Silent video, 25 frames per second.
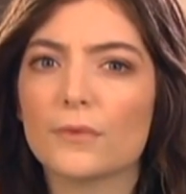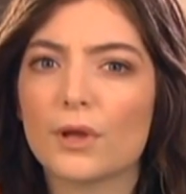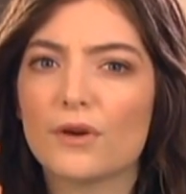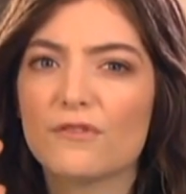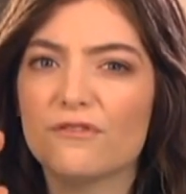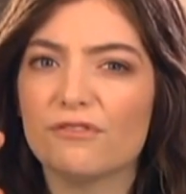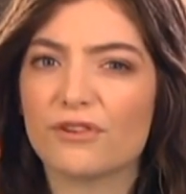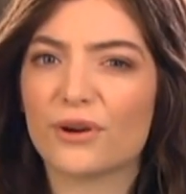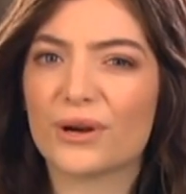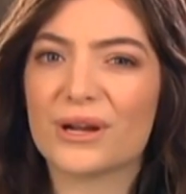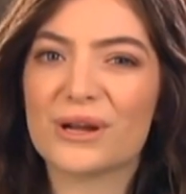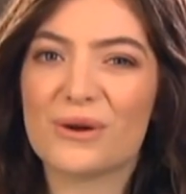
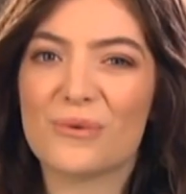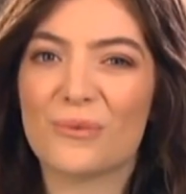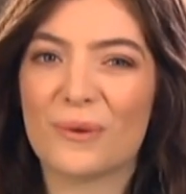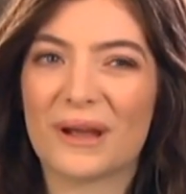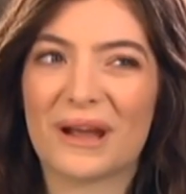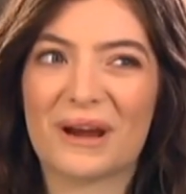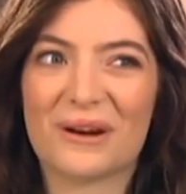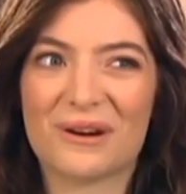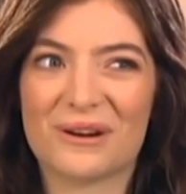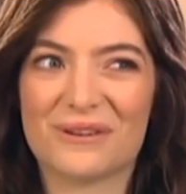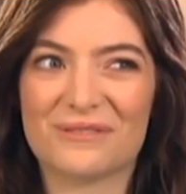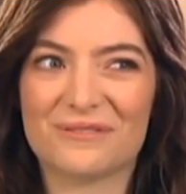very
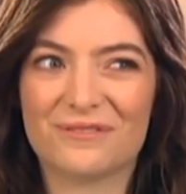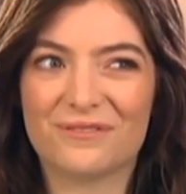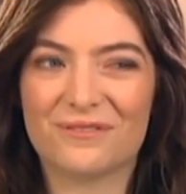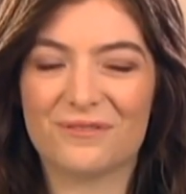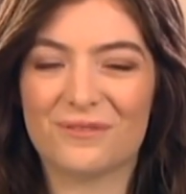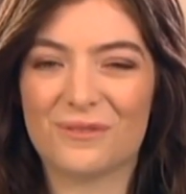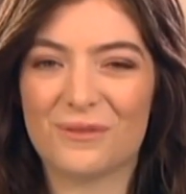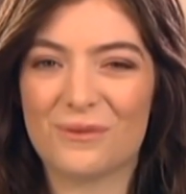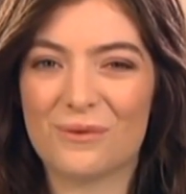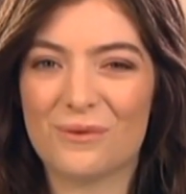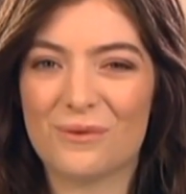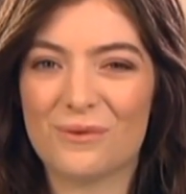aware of,
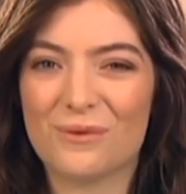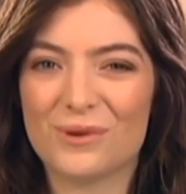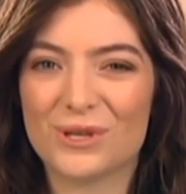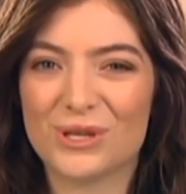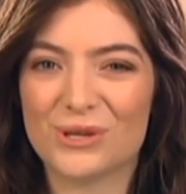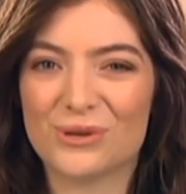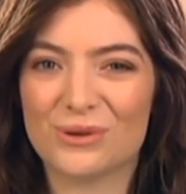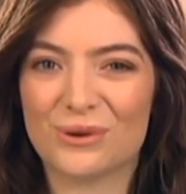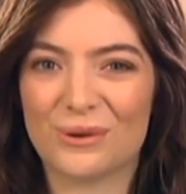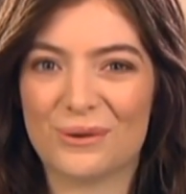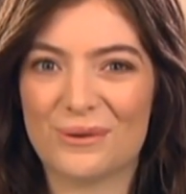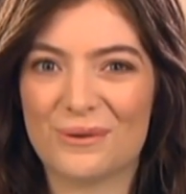
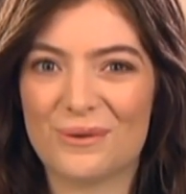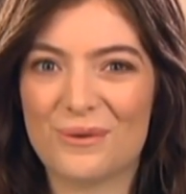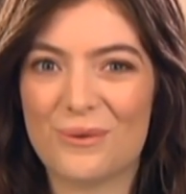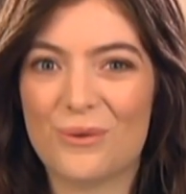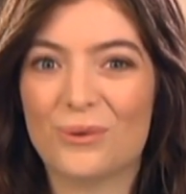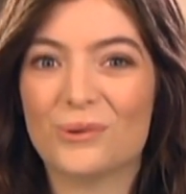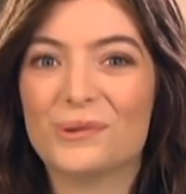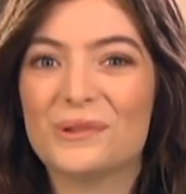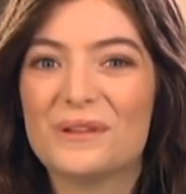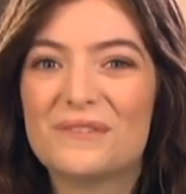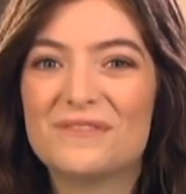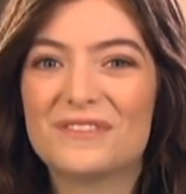you know,
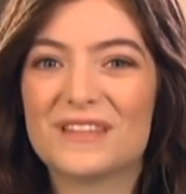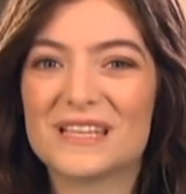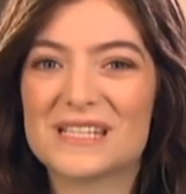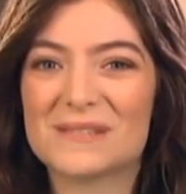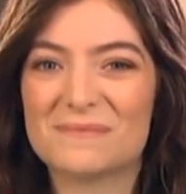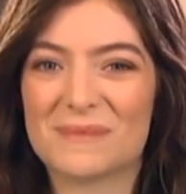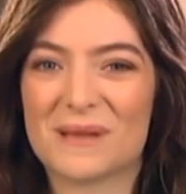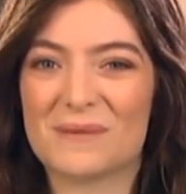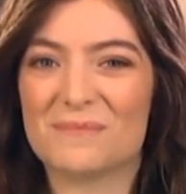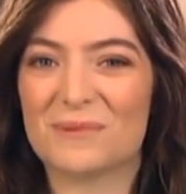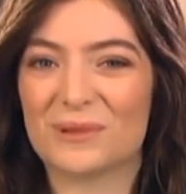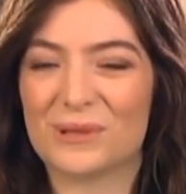all of these
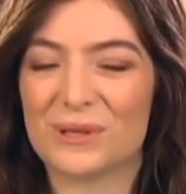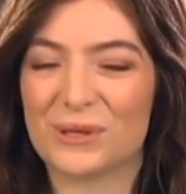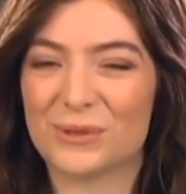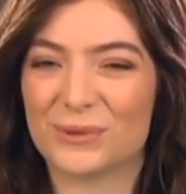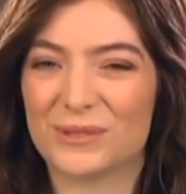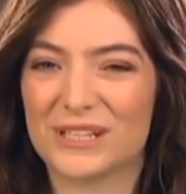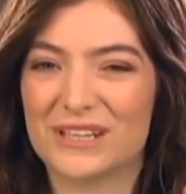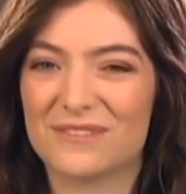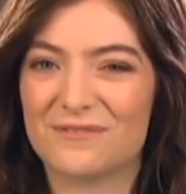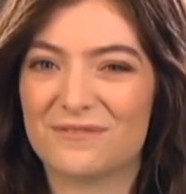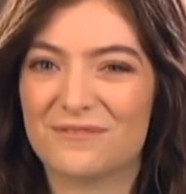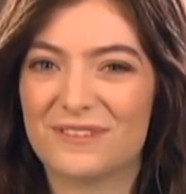people who
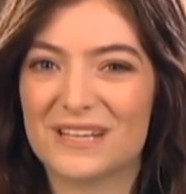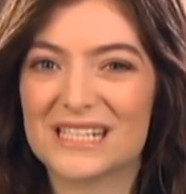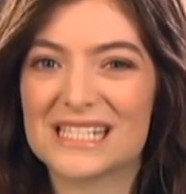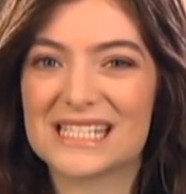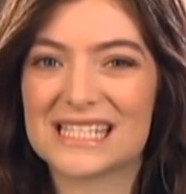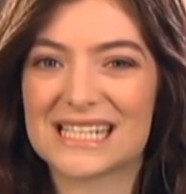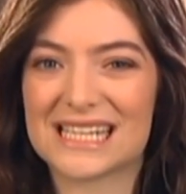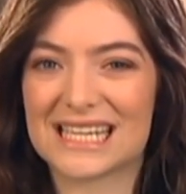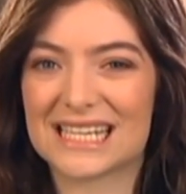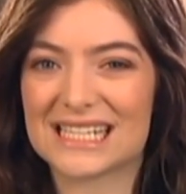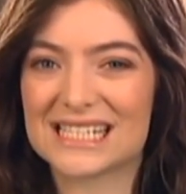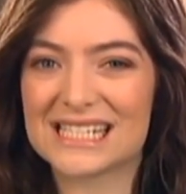had
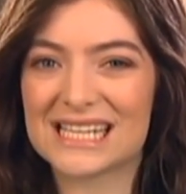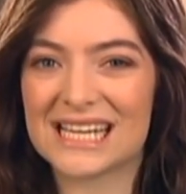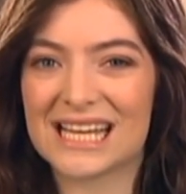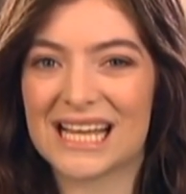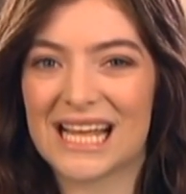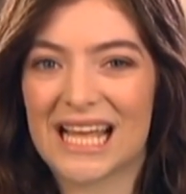invested